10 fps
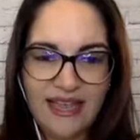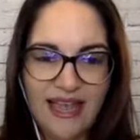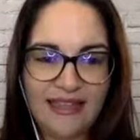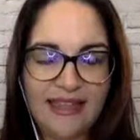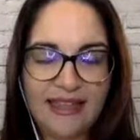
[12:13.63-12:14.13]

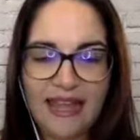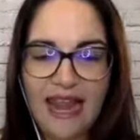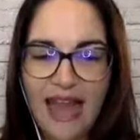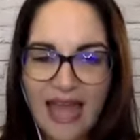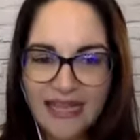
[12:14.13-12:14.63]
And then the
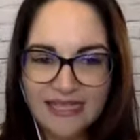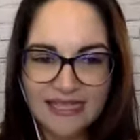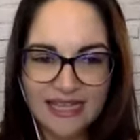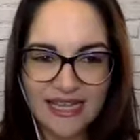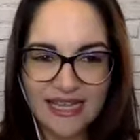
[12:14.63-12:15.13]
last
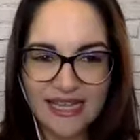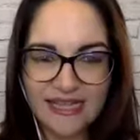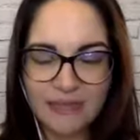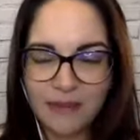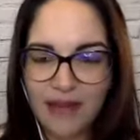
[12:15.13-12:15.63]
thing
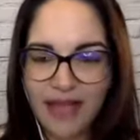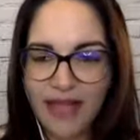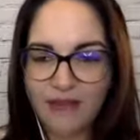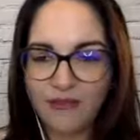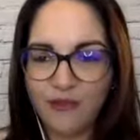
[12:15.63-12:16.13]
is
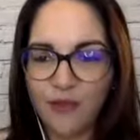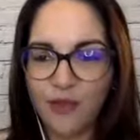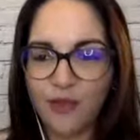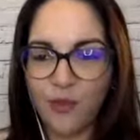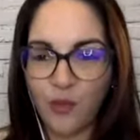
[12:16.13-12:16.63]
plan
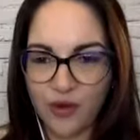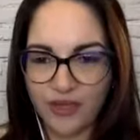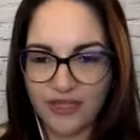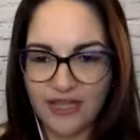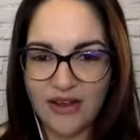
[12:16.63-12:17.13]
for the
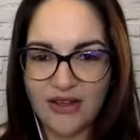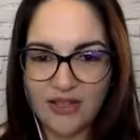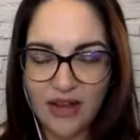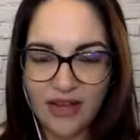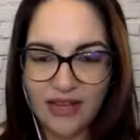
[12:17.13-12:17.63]
worst. Now, I
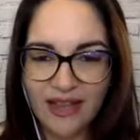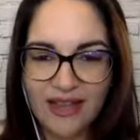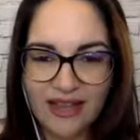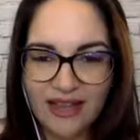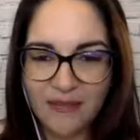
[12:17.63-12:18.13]
talk
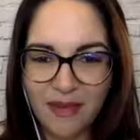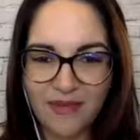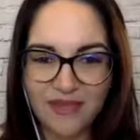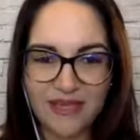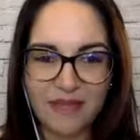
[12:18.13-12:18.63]
a lot
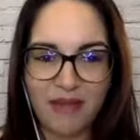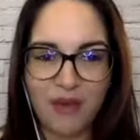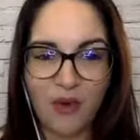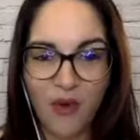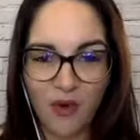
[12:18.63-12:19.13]
about this in
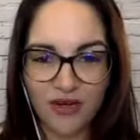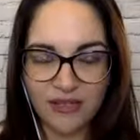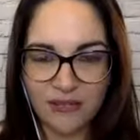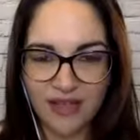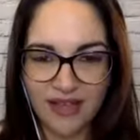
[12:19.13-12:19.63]
my
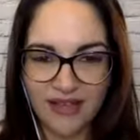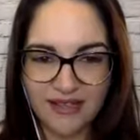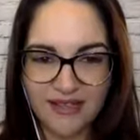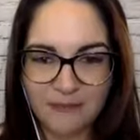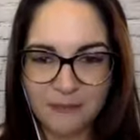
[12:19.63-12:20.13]
course
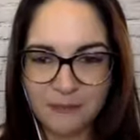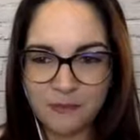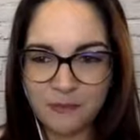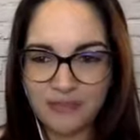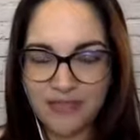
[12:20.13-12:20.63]
because
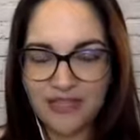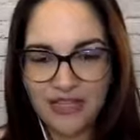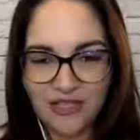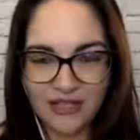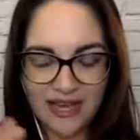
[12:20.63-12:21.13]
it's
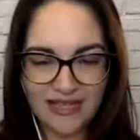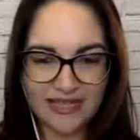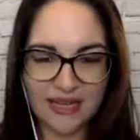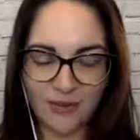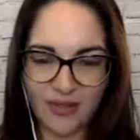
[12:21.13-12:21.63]
actually
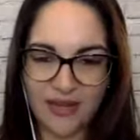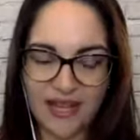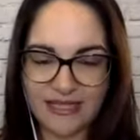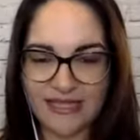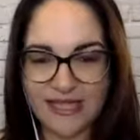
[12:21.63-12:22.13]
one of the
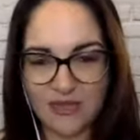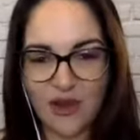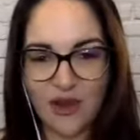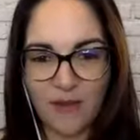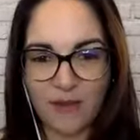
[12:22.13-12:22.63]
last things I
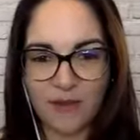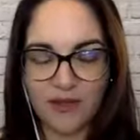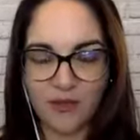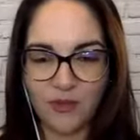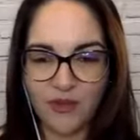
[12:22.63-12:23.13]
talk about,
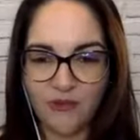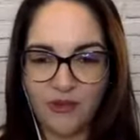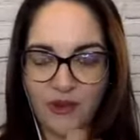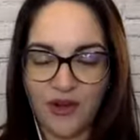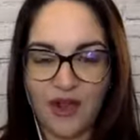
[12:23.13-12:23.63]
because once you
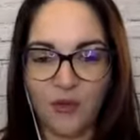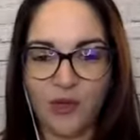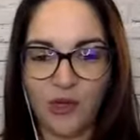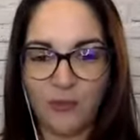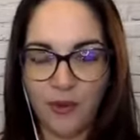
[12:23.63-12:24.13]
figured out
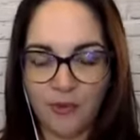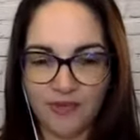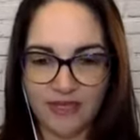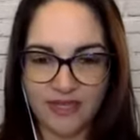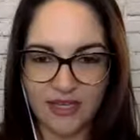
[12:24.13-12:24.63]
what your
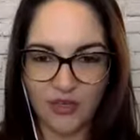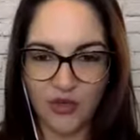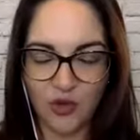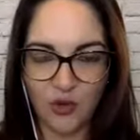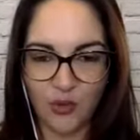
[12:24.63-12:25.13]
purpose is and you
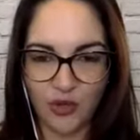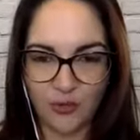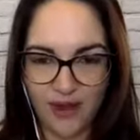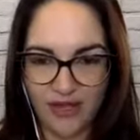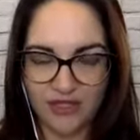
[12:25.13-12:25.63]
know what
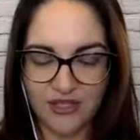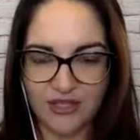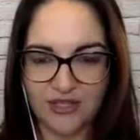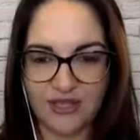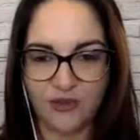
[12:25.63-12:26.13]
your passion
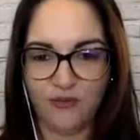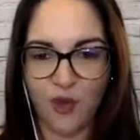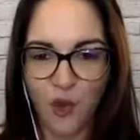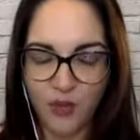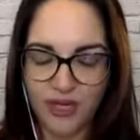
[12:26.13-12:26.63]
is and you've
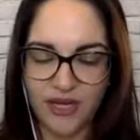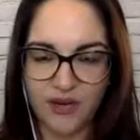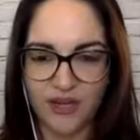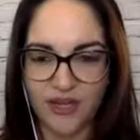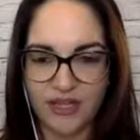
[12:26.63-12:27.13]
owned it and
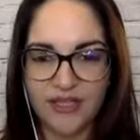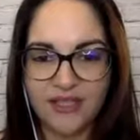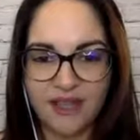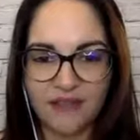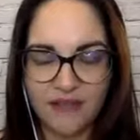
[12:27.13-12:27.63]
all that good
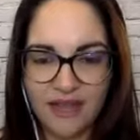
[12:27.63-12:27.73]
stuff,